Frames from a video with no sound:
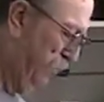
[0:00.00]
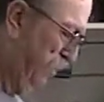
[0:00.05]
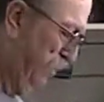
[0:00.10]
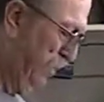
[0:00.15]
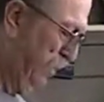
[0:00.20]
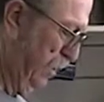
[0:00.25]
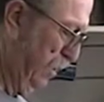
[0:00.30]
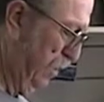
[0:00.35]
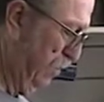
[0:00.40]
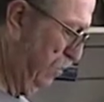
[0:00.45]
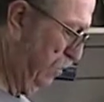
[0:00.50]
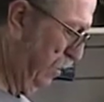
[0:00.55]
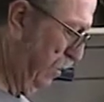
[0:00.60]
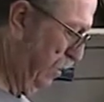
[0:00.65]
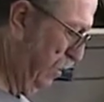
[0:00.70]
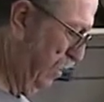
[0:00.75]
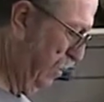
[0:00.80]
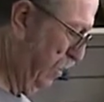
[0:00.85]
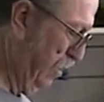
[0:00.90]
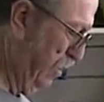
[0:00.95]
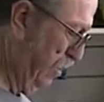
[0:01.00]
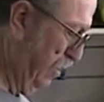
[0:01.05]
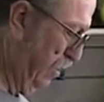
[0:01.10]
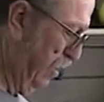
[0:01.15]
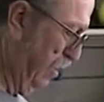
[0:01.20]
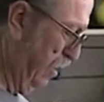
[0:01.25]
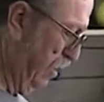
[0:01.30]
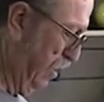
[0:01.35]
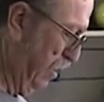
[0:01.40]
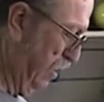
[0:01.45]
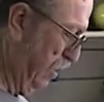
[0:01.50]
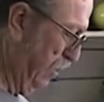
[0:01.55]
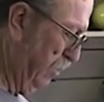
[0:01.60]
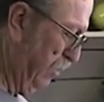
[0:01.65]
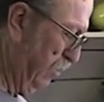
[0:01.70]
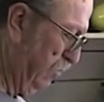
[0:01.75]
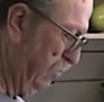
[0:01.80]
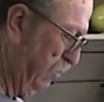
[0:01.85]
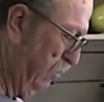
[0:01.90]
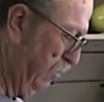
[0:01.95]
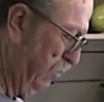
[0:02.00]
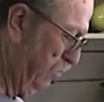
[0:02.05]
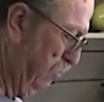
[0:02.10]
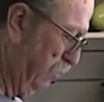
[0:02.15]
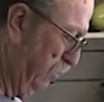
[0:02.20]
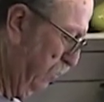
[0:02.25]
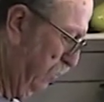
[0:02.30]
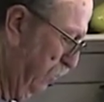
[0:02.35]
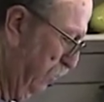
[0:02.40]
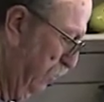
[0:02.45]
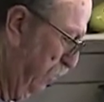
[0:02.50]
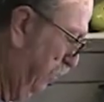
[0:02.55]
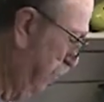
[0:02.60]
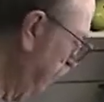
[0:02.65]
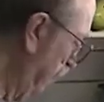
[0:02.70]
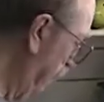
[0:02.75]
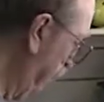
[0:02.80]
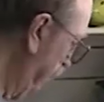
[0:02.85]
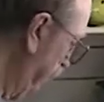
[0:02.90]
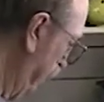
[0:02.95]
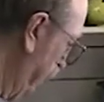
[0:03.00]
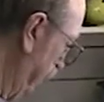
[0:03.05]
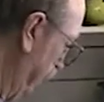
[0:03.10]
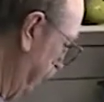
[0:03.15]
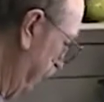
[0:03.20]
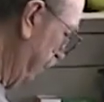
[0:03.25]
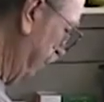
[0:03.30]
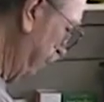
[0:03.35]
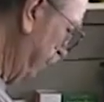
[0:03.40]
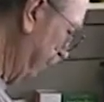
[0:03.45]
of this, just a little spoonful, dump it in there.